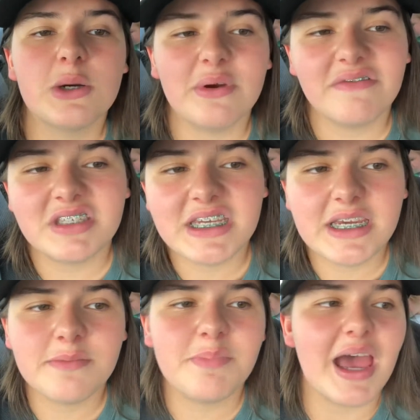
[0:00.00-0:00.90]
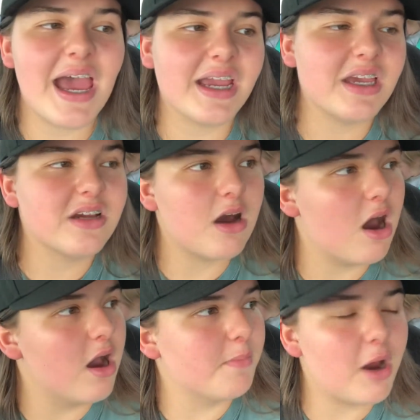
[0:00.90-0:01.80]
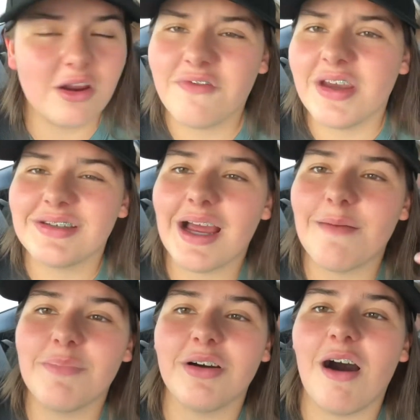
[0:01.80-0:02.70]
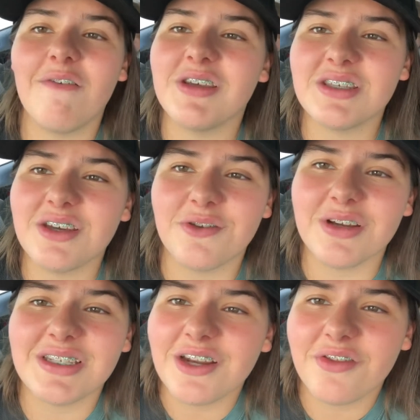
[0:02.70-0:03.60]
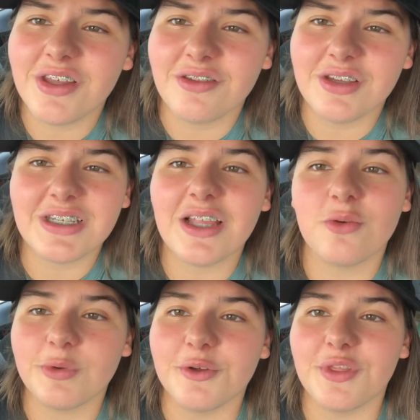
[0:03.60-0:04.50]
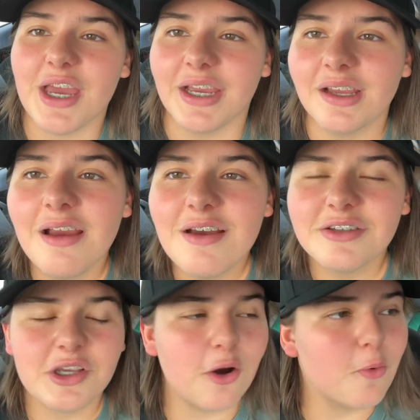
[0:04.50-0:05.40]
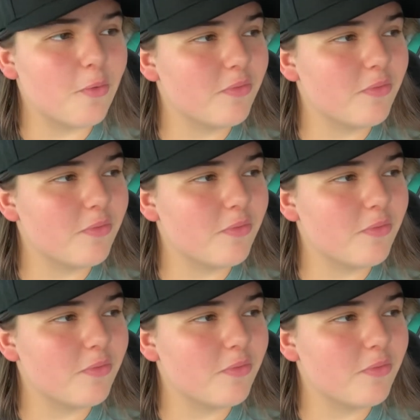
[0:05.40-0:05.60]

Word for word: we've seen Beck um, on FaceTime, but obviously there is nothing. It's not the real thing. So